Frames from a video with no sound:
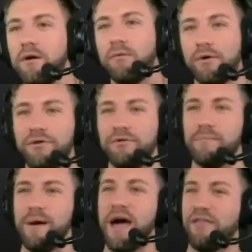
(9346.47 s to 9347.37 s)
We'll do the
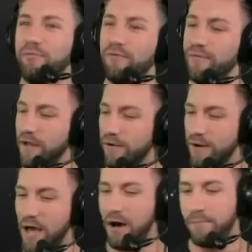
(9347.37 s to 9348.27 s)
math. We'll figure it
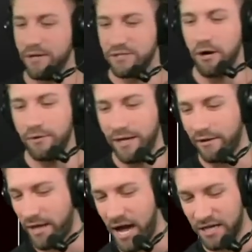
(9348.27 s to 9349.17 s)
out. But it's going
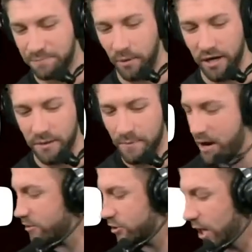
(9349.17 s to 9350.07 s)
down the hatch. Buddy
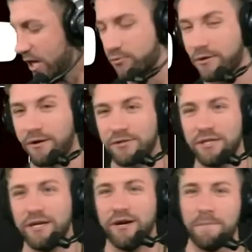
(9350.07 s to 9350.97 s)
Bear, Joshua
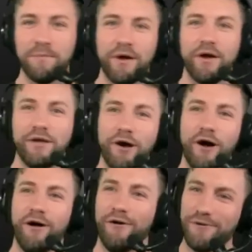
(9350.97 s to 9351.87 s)
Garcia,
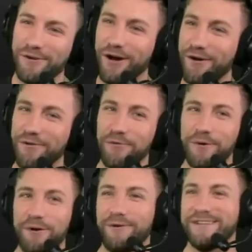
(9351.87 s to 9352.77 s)
Y'all, y'all are the
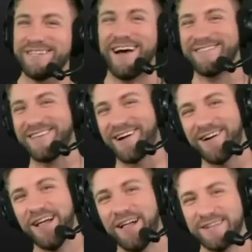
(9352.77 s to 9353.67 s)
real ones out there.
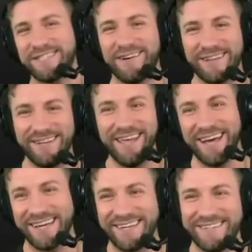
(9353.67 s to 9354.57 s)
Let's go to
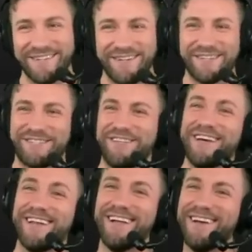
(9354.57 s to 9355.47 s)
Nick. Ah,
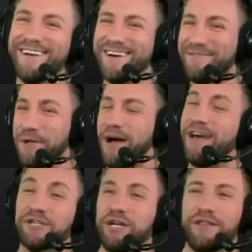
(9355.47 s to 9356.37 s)
shit. I'm a little, I
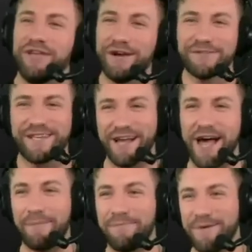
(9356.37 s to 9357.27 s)
actually didn't think it was going to
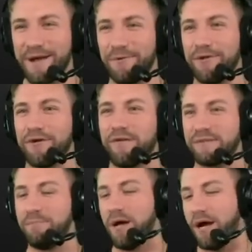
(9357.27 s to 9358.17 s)
happen, man. I'm a little
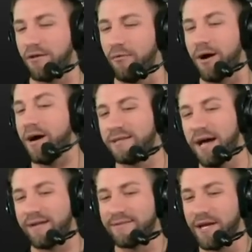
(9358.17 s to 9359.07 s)
nervous, but I don't know why I
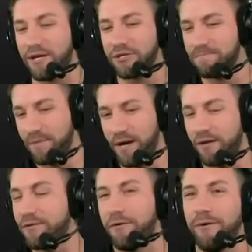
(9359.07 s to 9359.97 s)
doubt the nation. I
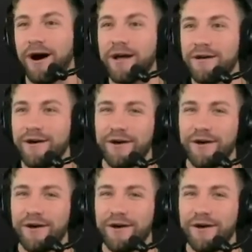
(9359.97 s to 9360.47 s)
don't know why.